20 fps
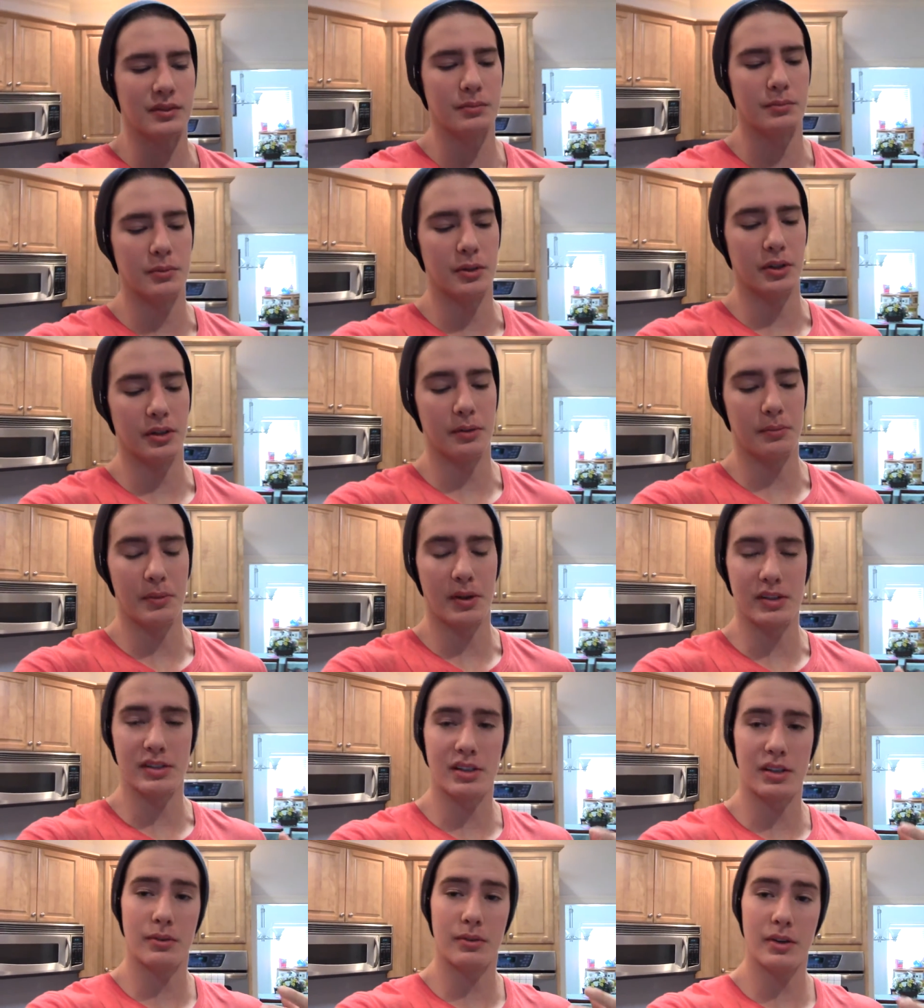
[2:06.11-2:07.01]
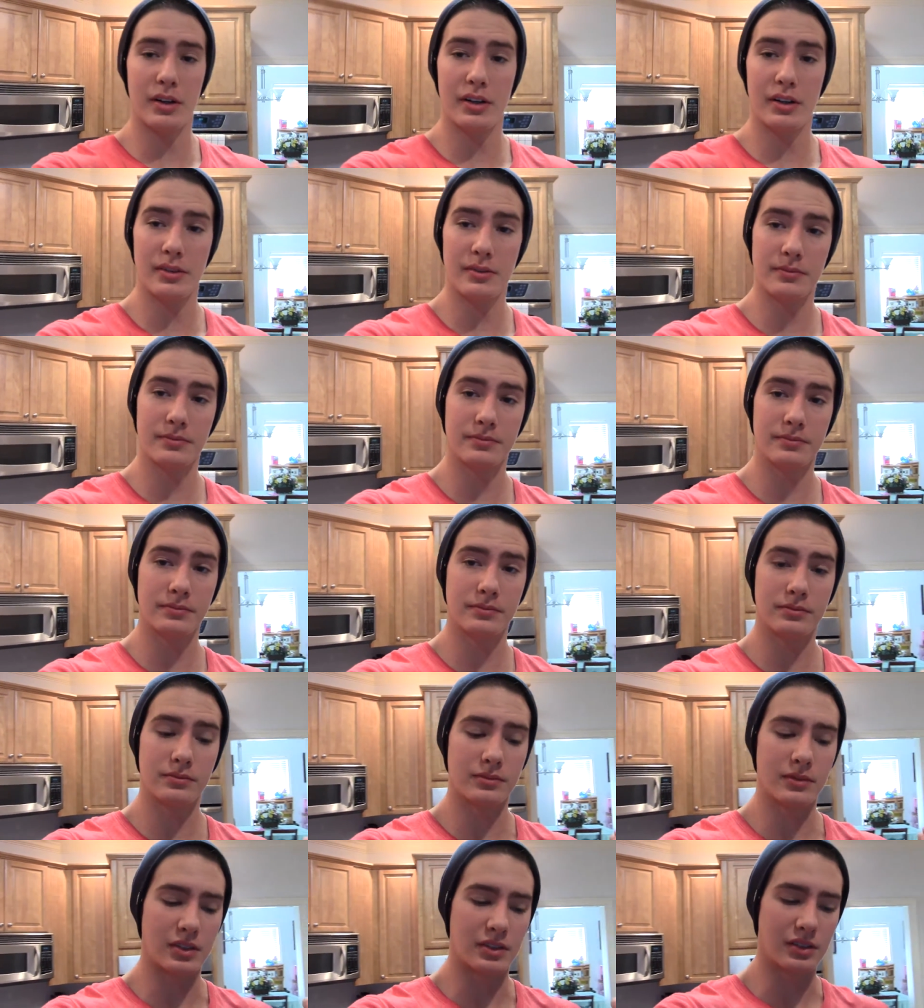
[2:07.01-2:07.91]
But I'm about to get ready. I'm
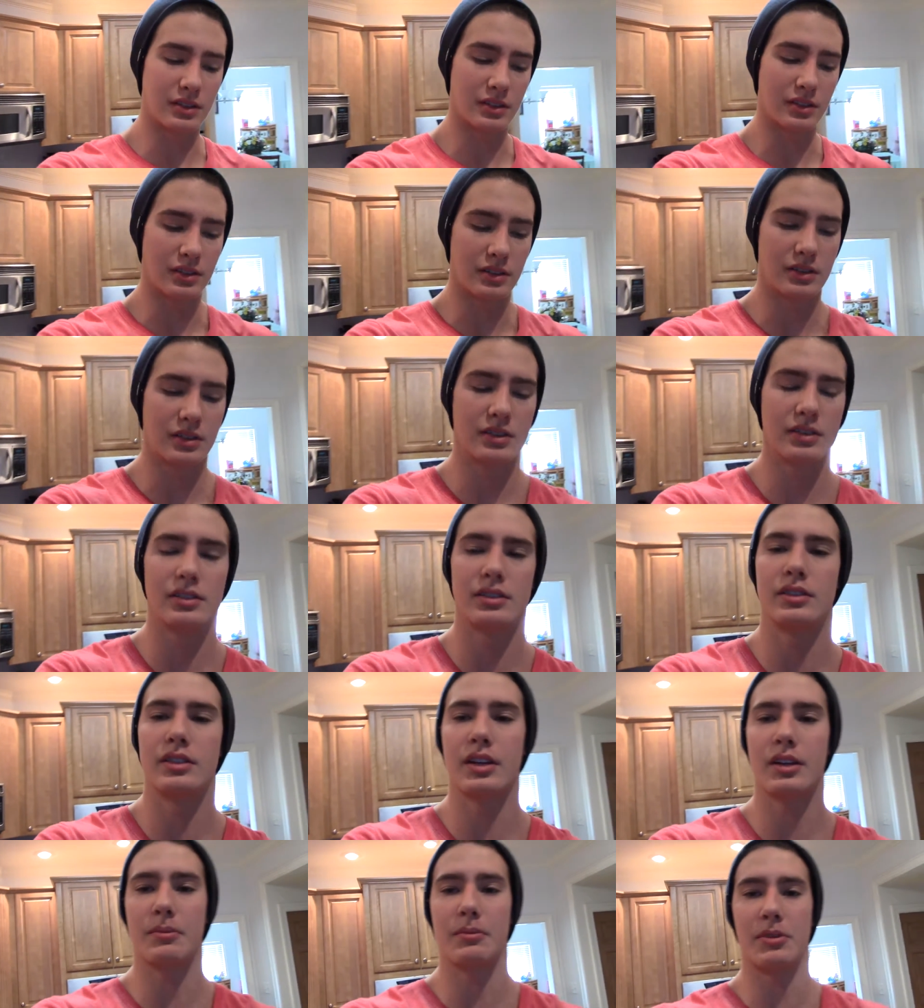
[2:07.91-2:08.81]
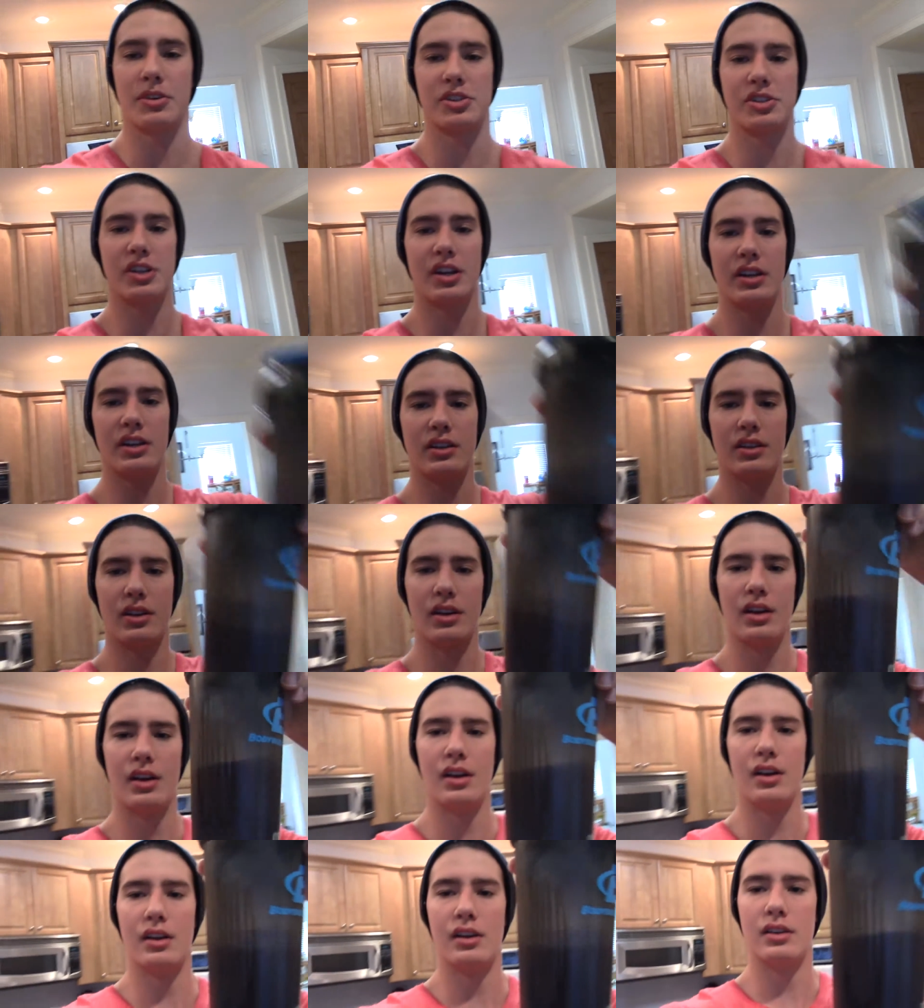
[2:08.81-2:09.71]
about to take my shake.
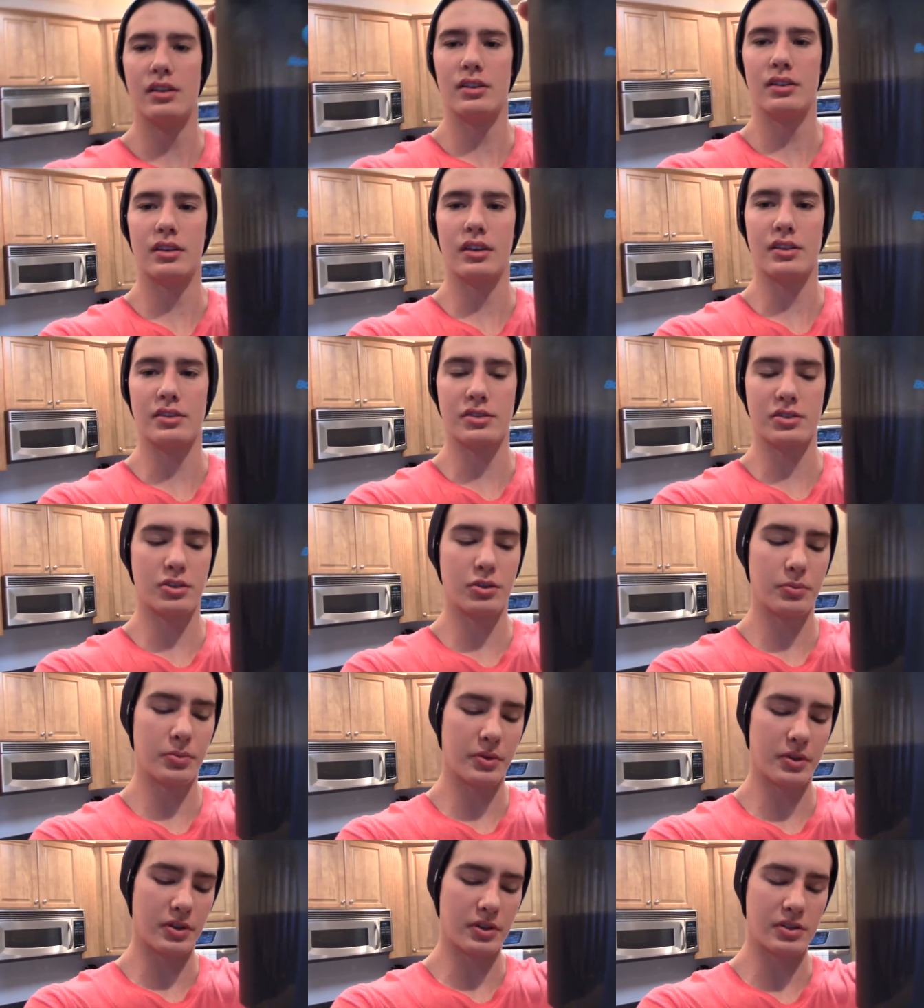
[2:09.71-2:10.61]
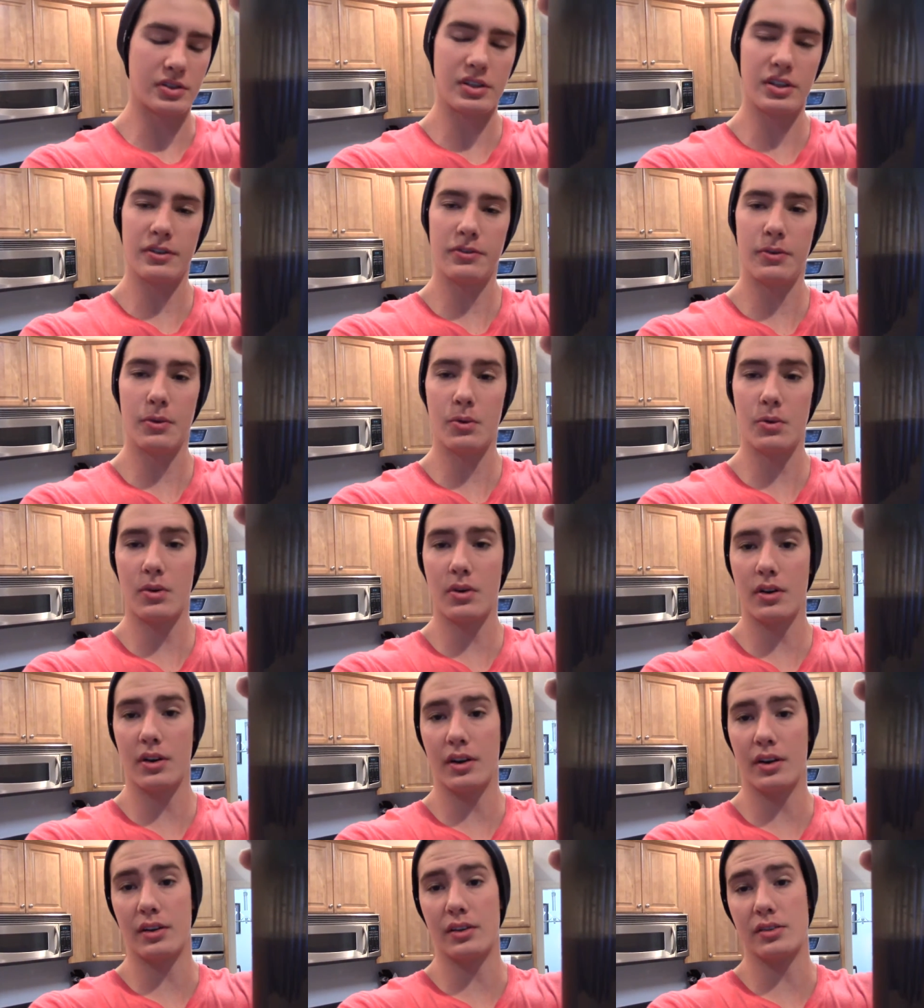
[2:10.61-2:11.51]
I got a scoop of
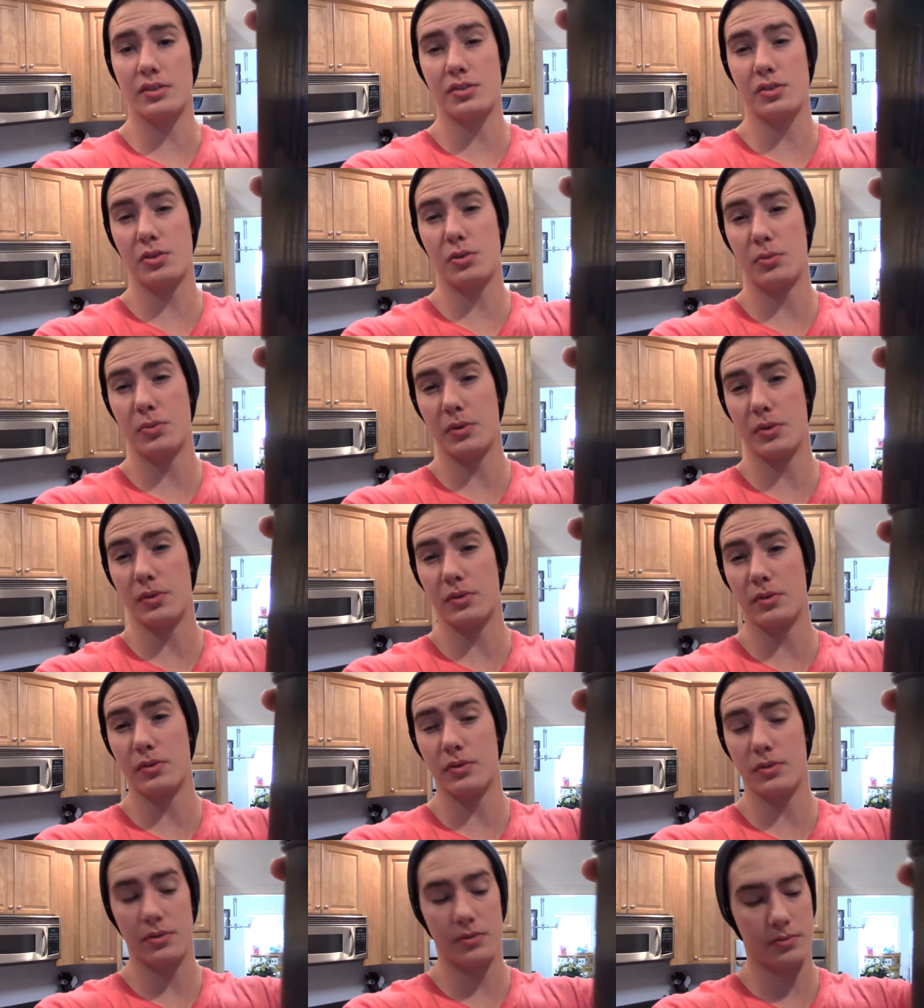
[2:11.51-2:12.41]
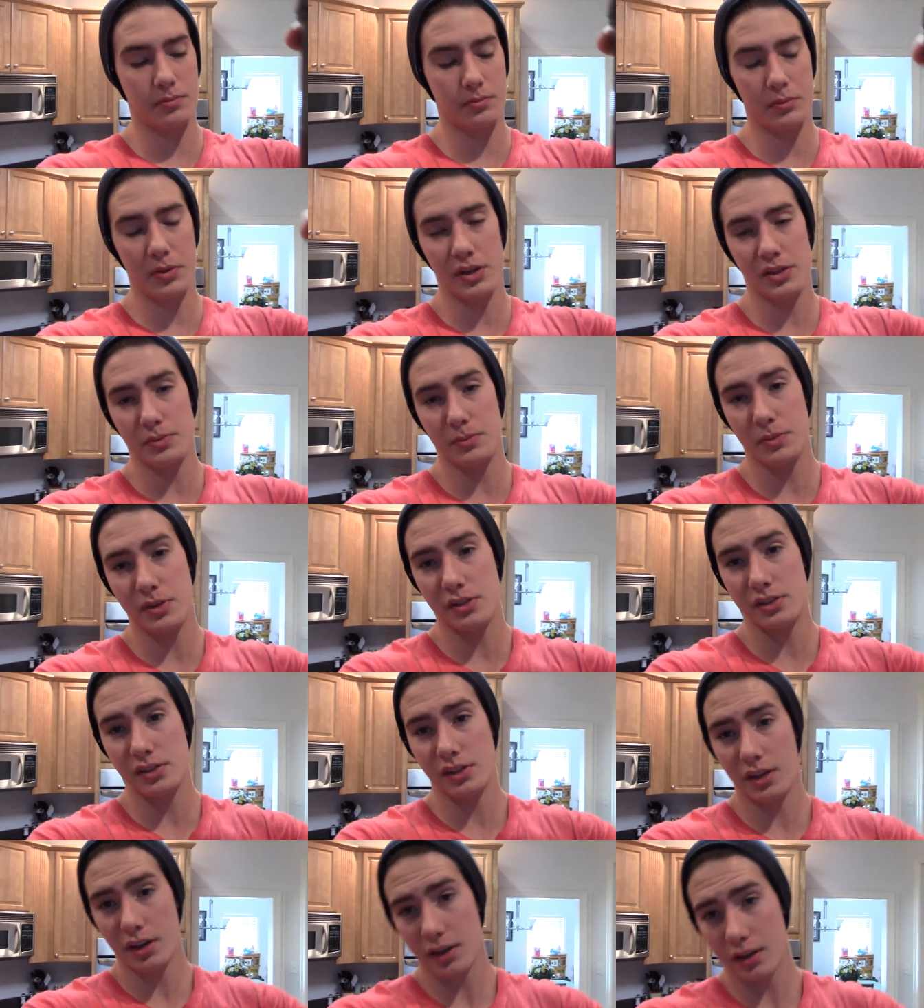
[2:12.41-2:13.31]
C4 and a scoop of Best
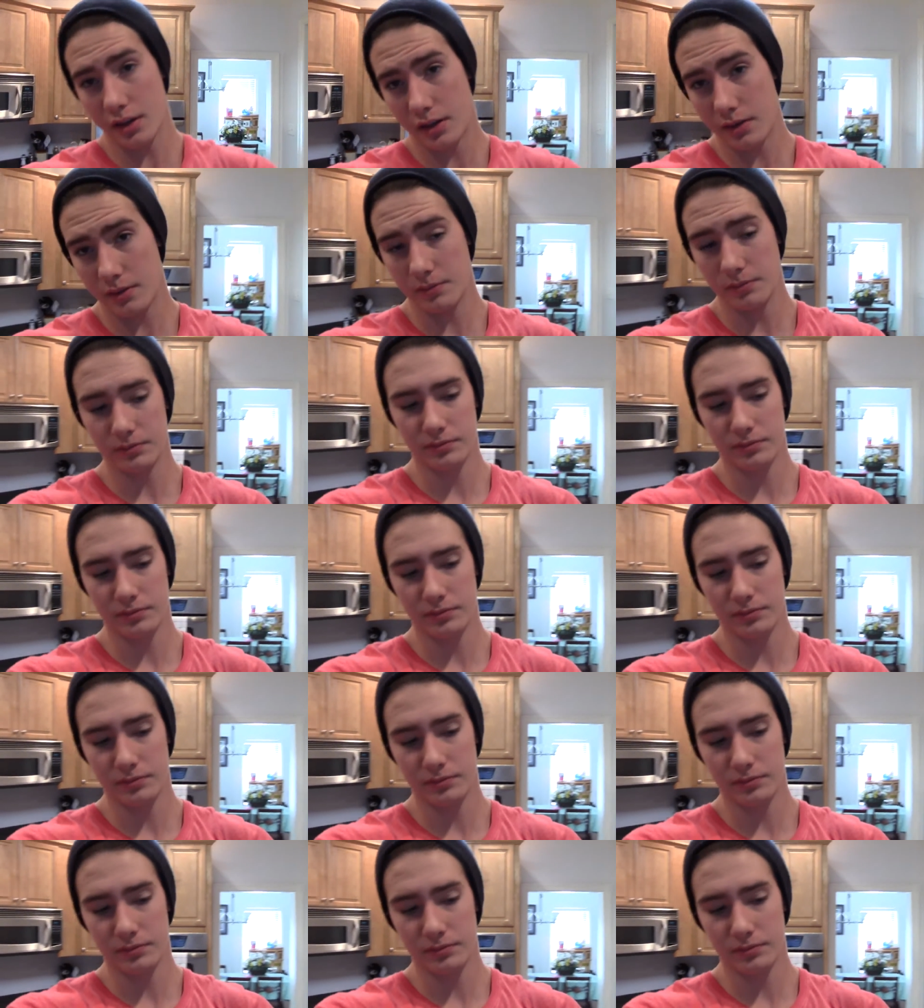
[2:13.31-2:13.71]
BCAA.